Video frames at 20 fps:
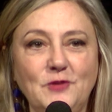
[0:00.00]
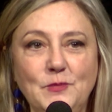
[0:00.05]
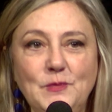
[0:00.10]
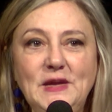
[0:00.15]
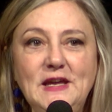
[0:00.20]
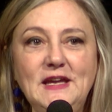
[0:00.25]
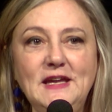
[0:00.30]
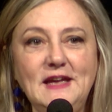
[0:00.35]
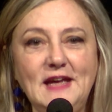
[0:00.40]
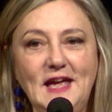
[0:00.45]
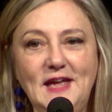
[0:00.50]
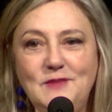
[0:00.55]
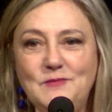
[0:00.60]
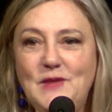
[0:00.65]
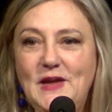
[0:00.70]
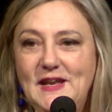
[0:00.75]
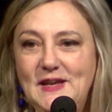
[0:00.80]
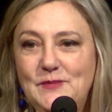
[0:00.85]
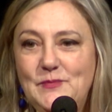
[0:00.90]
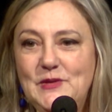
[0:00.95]
me and
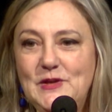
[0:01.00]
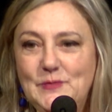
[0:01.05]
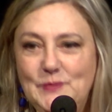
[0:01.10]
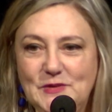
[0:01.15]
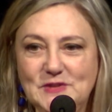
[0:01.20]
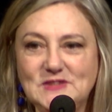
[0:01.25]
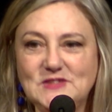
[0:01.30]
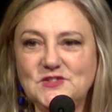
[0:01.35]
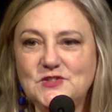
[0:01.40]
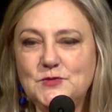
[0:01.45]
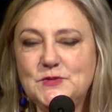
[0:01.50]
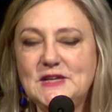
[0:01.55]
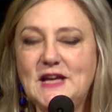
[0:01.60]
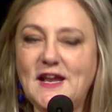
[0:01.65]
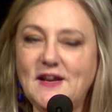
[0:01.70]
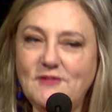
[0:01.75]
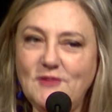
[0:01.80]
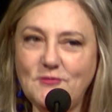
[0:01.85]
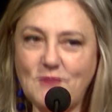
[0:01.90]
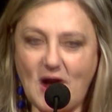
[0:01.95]
many people, so she was
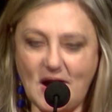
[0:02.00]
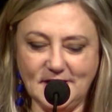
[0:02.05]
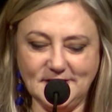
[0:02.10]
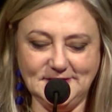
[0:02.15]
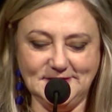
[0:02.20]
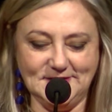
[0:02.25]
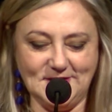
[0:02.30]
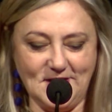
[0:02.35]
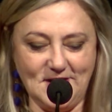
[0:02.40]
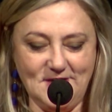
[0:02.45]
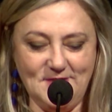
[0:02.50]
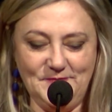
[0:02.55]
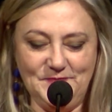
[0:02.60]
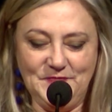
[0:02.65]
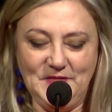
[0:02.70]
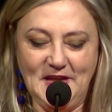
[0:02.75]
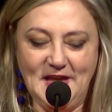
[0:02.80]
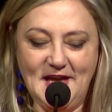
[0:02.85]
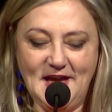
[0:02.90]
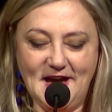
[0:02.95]
kind of a rock star.
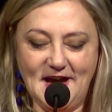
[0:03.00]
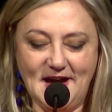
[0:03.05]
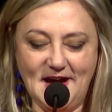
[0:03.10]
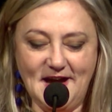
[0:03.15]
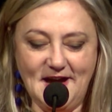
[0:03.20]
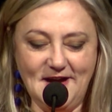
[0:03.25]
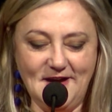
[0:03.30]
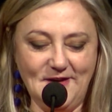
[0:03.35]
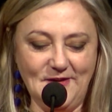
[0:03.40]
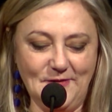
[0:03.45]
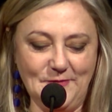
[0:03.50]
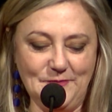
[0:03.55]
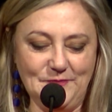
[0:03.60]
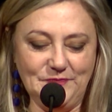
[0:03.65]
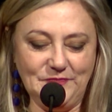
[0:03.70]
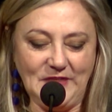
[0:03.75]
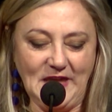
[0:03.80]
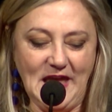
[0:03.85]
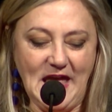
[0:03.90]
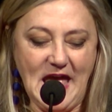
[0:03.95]

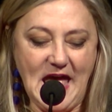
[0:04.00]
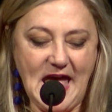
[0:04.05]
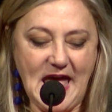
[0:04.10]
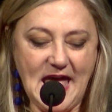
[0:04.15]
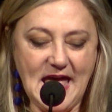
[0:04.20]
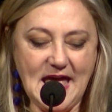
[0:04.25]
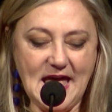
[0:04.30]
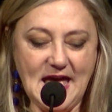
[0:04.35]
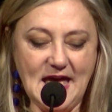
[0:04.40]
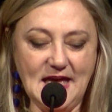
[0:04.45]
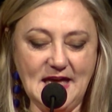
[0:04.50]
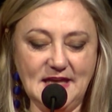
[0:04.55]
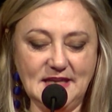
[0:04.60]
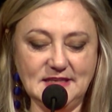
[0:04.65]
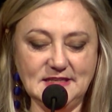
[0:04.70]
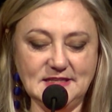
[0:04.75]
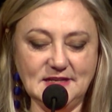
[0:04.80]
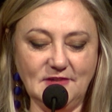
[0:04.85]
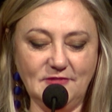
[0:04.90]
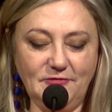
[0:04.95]

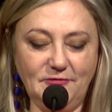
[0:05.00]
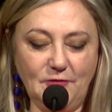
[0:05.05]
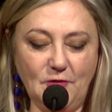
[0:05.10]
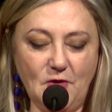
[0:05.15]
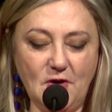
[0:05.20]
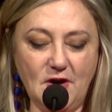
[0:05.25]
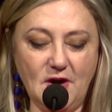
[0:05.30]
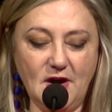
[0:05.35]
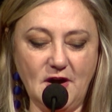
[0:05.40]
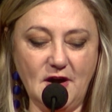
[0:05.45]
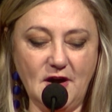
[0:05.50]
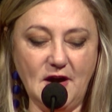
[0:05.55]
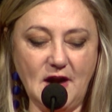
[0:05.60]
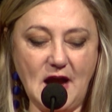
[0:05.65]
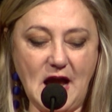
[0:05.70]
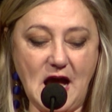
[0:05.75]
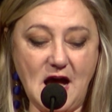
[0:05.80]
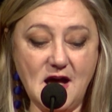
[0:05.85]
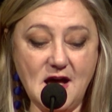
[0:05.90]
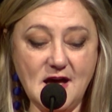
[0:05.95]
And for
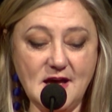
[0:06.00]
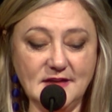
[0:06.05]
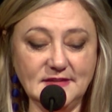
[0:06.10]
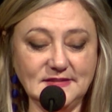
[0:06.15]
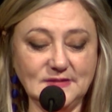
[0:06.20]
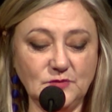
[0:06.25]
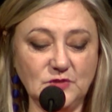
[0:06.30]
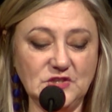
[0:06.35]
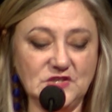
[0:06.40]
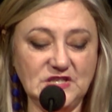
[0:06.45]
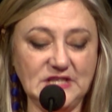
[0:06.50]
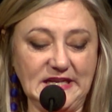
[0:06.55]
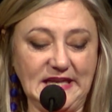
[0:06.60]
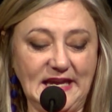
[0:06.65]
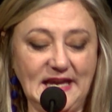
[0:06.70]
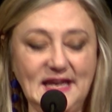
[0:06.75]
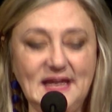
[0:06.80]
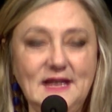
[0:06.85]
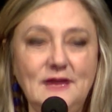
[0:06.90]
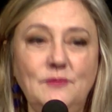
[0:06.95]
us, when she
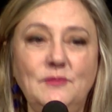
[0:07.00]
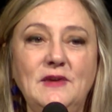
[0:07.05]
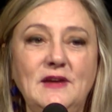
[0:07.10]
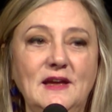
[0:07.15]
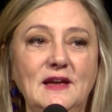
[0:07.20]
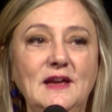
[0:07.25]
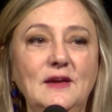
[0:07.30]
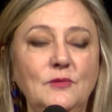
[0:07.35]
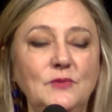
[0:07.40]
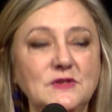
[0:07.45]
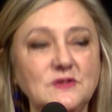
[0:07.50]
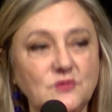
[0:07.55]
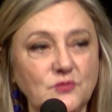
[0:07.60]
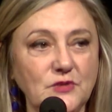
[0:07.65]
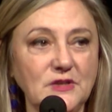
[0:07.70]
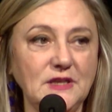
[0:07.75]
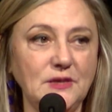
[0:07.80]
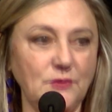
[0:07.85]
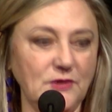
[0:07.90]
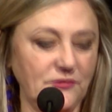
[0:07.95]
came, it was
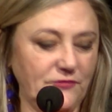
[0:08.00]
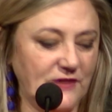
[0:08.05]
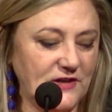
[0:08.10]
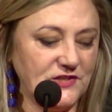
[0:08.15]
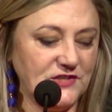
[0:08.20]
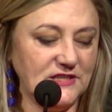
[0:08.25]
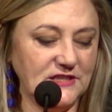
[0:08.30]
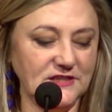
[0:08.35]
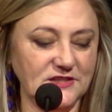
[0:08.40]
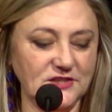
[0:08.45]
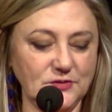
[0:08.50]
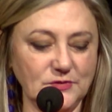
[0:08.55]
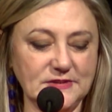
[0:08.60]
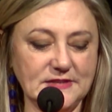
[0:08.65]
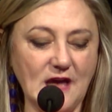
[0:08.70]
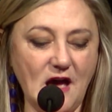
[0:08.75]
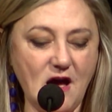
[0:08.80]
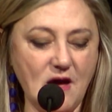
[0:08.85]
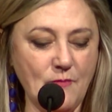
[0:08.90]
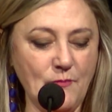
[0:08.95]
really refreshing. She was
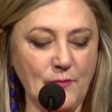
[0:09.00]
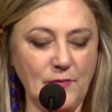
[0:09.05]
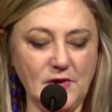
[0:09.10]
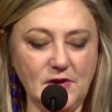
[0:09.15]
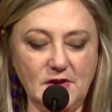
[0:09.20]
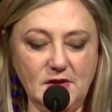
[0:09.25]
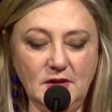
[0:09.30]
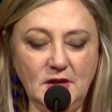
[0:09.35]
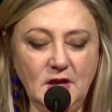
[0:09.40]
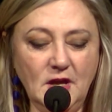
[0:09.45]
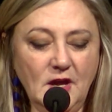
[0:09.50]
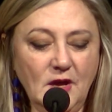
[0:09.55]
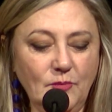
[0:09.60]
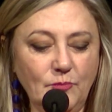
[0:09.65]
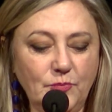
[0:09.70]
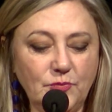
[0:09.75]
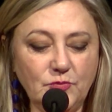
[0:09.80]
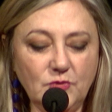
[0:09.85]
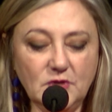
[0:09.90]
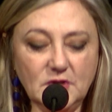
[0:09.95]
humble,
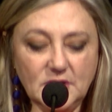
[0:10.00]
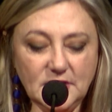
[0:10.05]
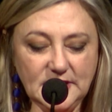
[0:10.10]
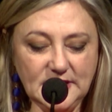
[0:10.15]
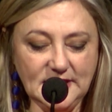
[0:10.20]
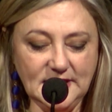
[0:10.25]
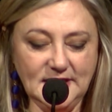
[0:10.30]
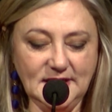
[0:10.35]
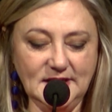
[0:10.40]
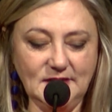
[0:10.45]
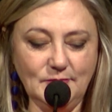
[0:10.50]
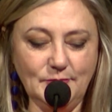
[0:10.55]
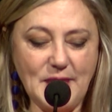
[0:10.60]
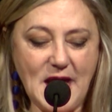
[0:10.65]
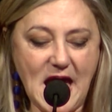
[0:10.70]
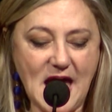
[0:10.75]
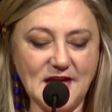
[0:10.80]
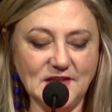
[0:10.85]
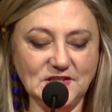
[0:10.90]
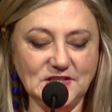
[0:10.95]
brilliant,
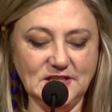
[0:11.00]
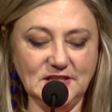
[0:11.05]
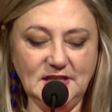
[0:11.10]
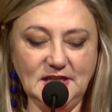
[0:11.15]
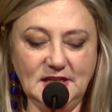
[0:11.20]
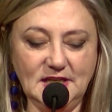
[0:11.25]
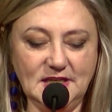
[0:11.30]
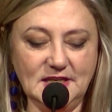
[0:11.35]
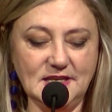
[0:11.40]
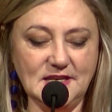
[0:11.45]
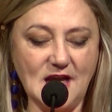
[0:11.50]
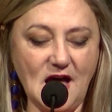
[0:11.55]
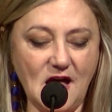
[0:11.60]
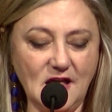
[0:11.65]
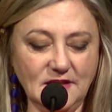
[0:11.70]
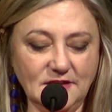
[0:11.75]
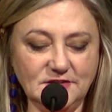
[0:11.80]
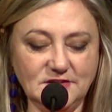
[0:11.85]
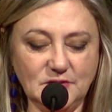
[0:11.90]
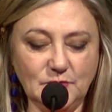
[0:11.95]
passionate,
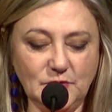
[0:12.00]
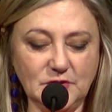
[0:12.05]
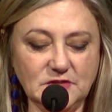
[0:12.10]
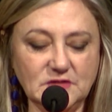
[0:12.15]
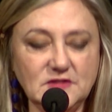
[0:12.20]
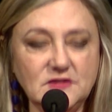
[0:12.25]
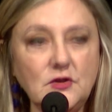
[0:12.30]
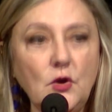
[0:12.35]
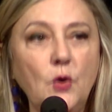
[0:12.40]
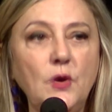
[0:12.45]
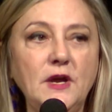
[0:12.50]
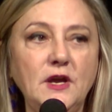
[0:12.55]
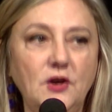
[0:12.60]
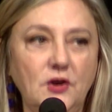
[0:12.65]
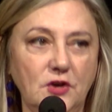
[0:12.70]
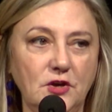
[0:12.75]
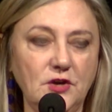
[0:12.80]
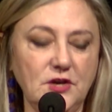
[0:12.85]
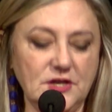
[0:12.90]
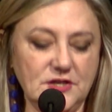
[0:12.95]
knowledgeable, so
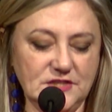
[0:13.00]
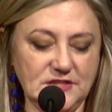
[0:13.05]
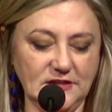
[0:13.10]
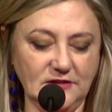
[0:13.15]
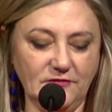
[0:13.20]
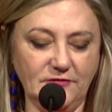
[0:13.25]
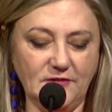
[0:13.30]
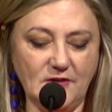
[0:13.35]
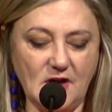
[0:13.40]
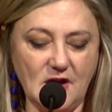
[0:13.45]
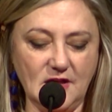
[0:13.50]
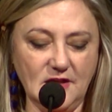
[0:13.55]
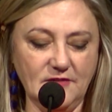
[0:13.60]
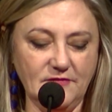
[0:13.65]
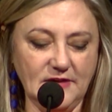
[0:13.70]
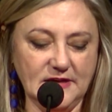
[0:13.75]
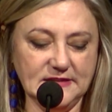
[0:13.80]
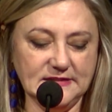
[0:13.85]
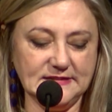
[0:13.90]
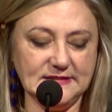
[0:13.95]
encouraging for all of
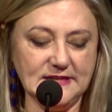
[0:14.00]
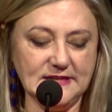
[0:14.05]
us.